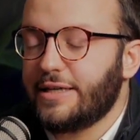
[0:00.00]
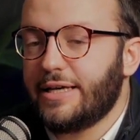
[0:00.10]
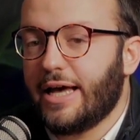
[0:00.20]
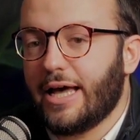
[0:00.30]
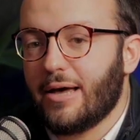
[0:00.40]

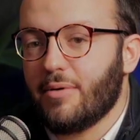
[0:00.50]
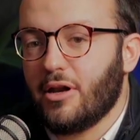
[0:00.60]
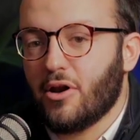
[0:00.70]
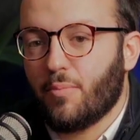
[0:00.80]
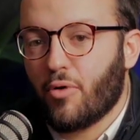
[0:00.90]

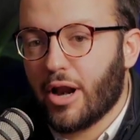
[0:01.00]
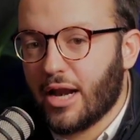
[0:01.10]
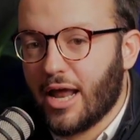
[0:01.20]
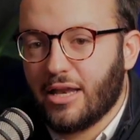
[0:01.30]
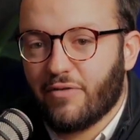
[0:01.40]
And, Brandon
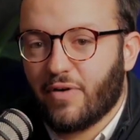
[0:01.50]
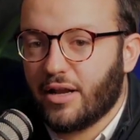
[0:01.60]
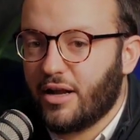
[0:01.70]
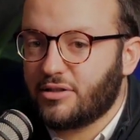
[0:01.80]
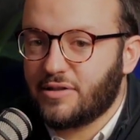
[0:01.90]
had different
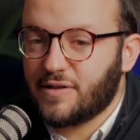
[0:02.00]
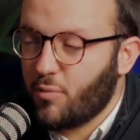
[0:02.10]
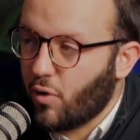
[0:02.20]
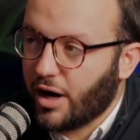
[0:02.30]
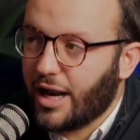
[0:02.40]
connections than
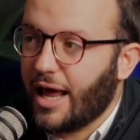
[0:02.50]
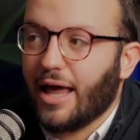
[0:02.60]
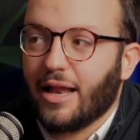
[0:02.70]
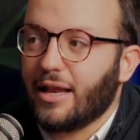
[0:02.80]
Morgan had.